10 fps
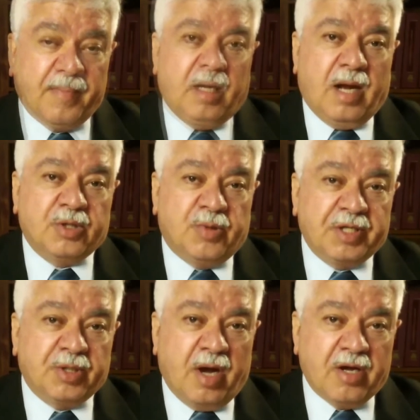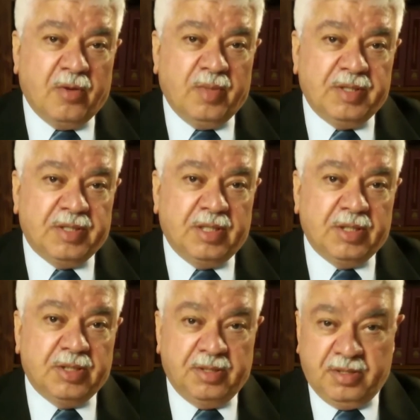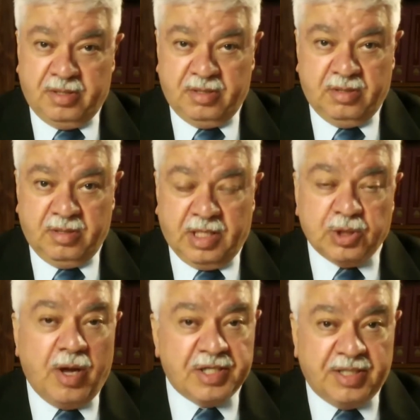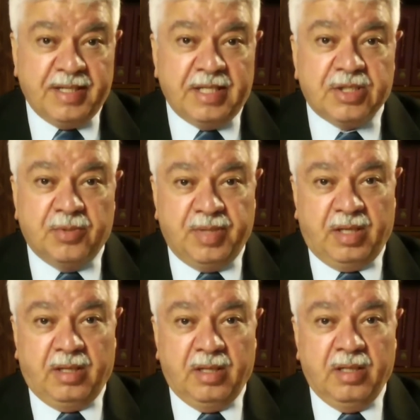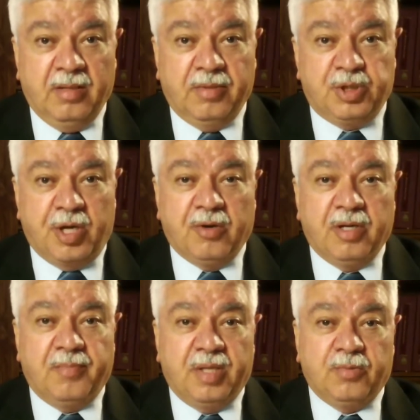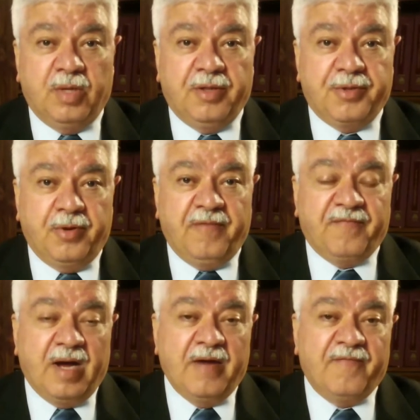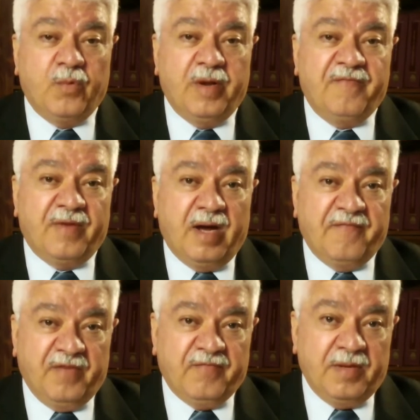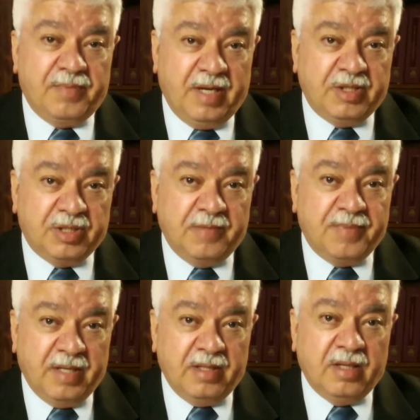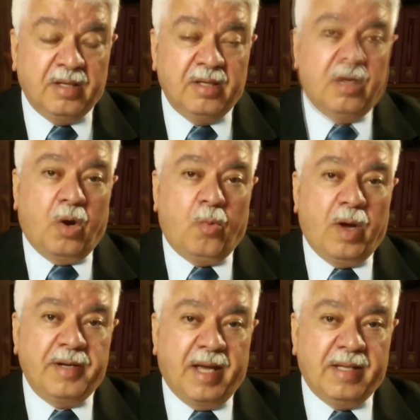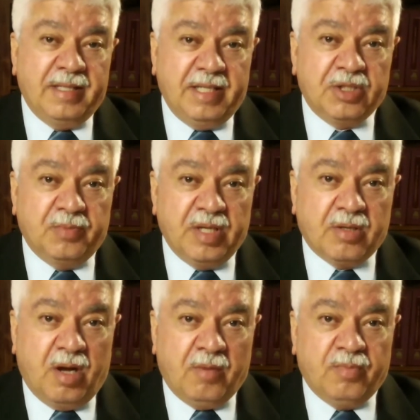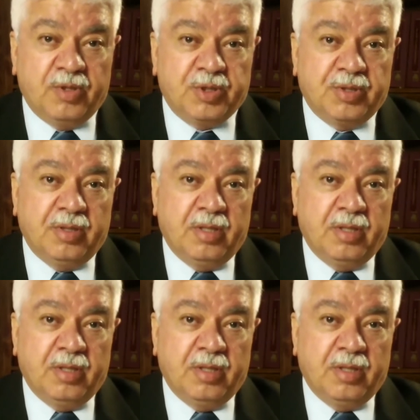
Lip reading: Our trust documents is as long as it needs to be, generally between 35, 45, 50 pages, depending on what that needs to be accomplished.